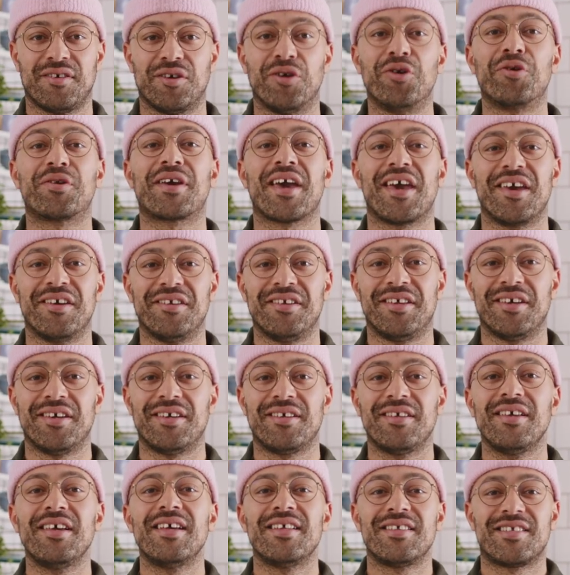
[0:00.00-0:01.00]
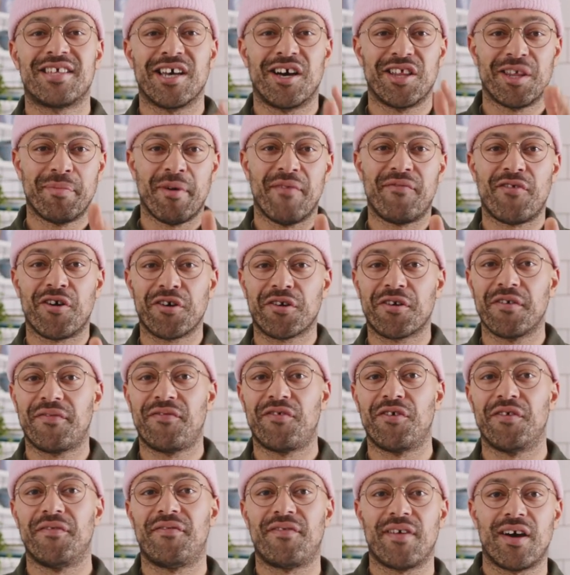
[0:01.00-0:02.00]
Okay, Indy, tell them a vodka
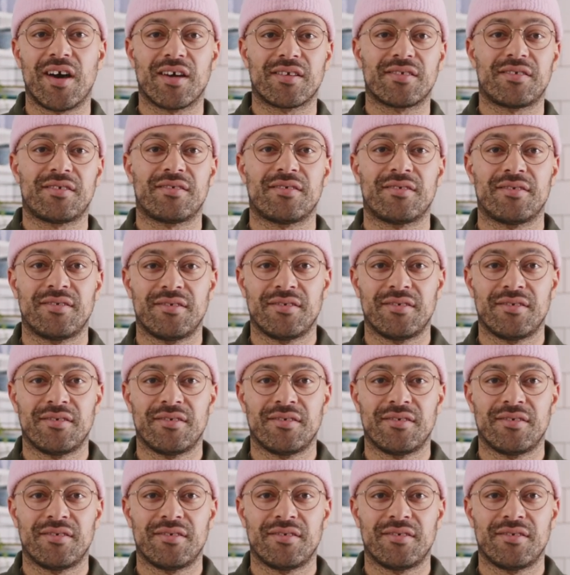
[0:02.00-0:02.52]
fun fact.